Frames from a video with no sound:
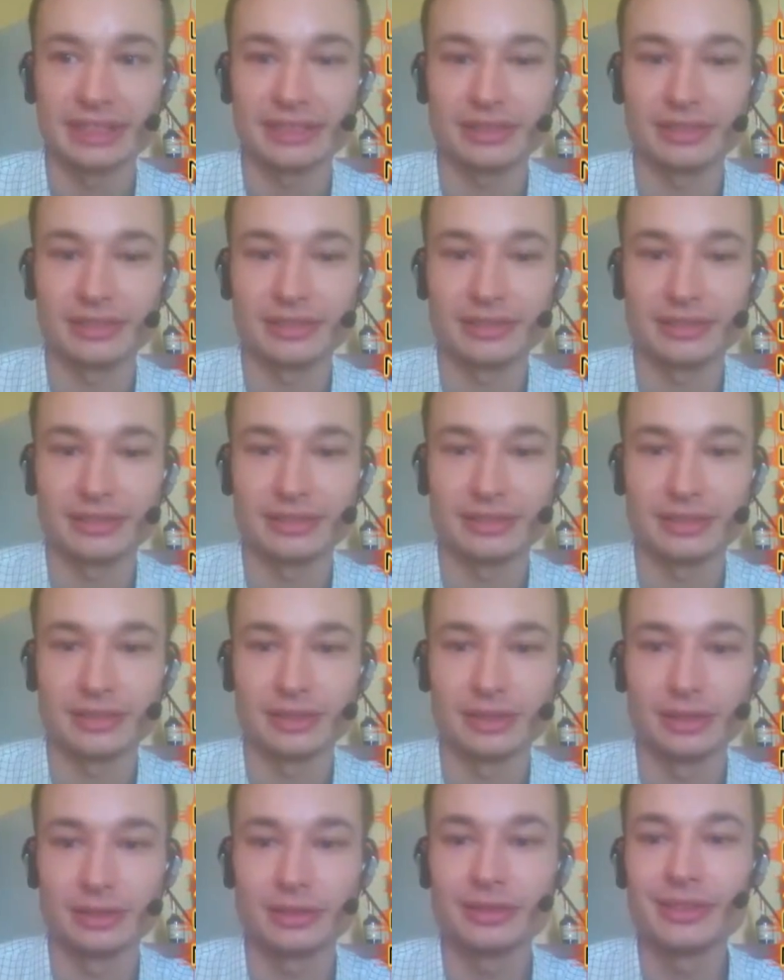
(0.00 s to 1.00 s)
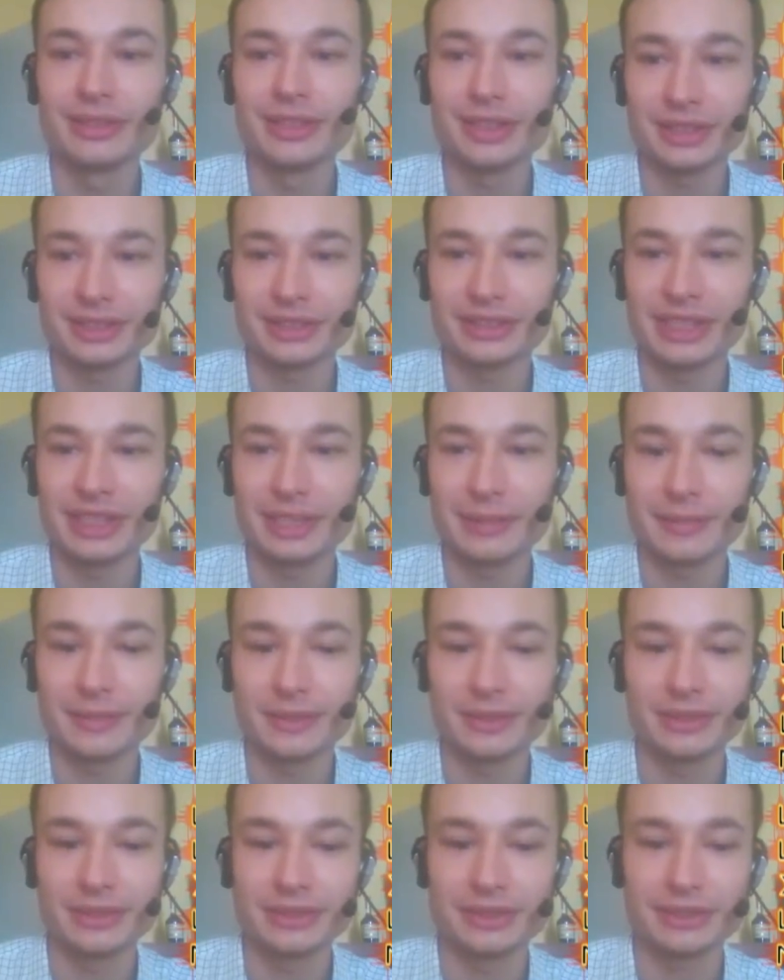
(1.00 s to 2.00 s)
And longer the game
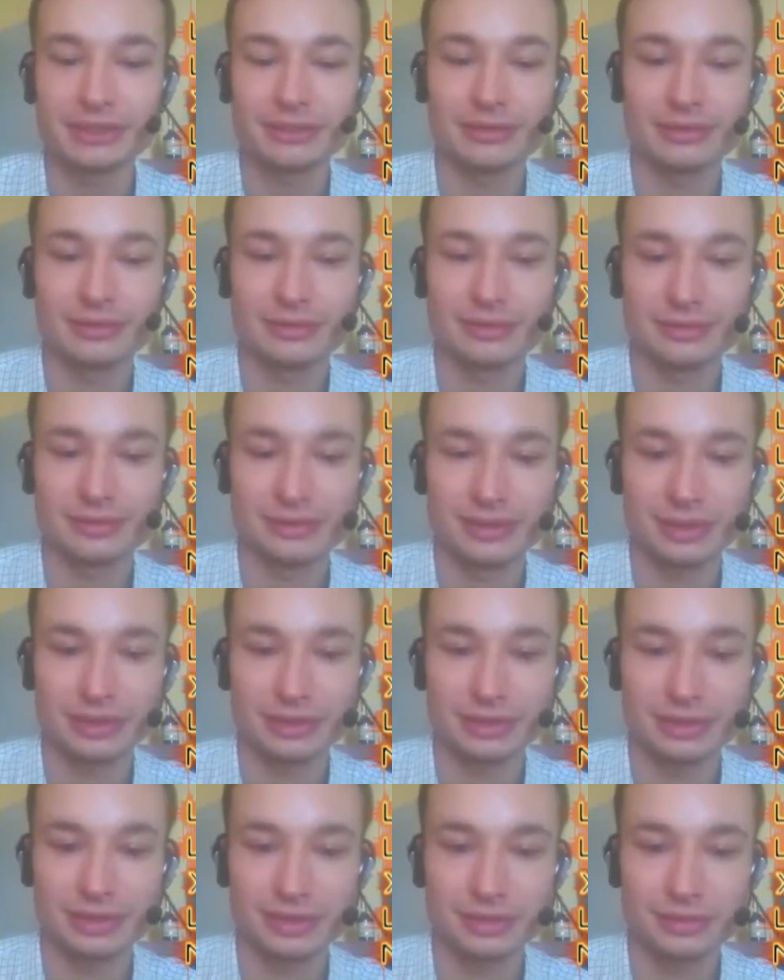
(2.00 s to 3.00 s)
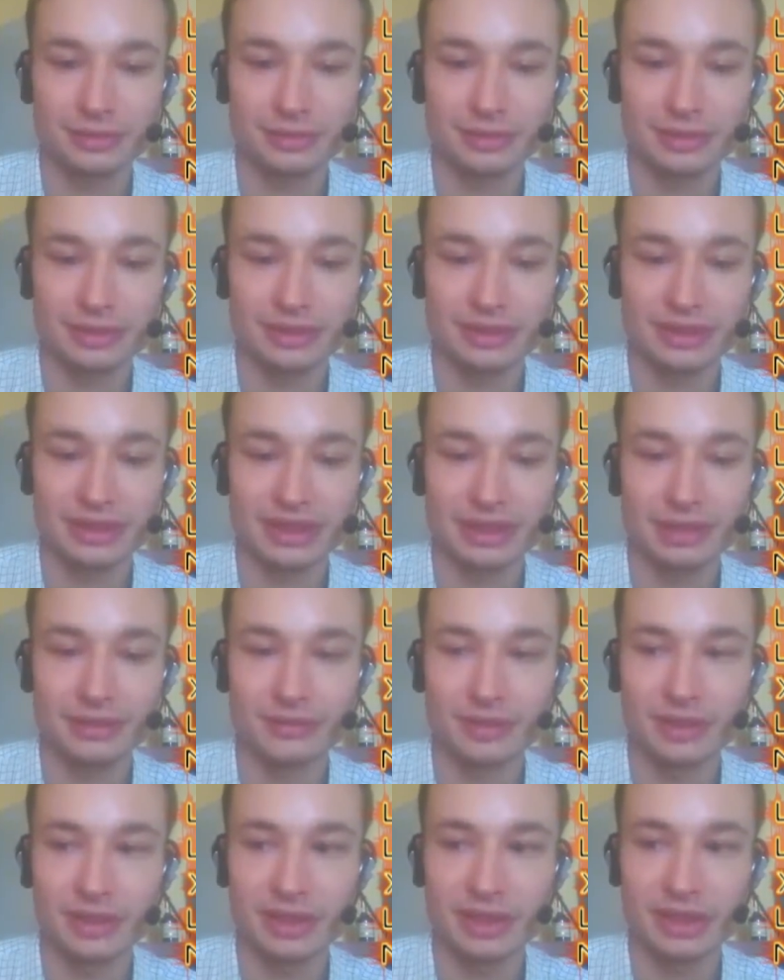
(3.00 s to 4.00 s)
goes, stronger the
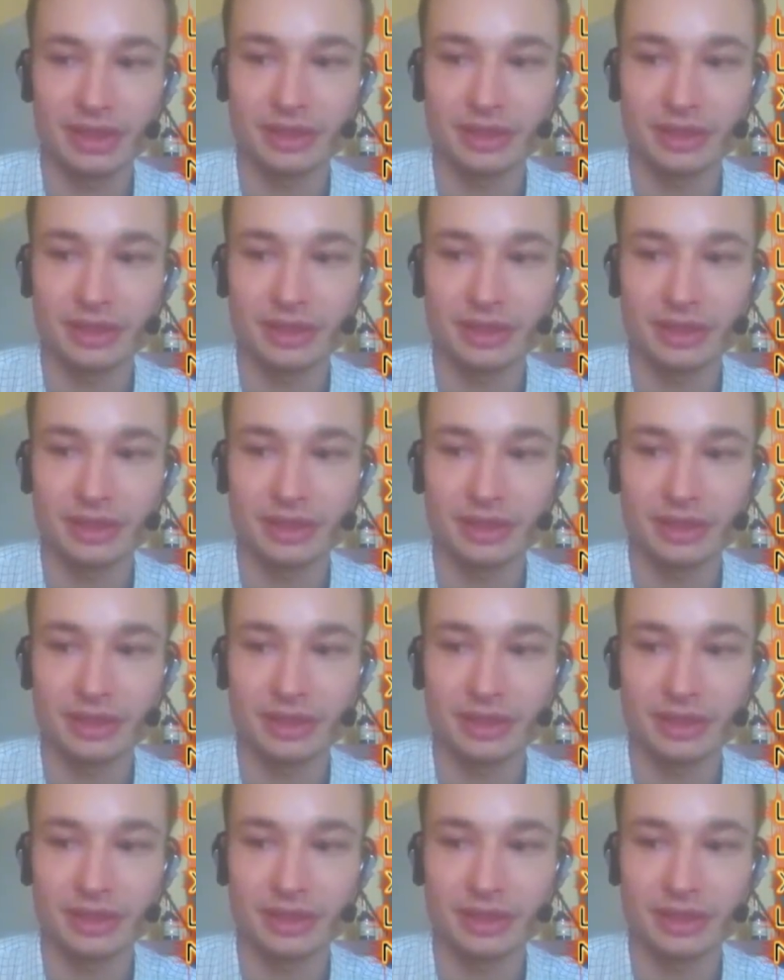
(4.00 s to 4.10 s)
advantage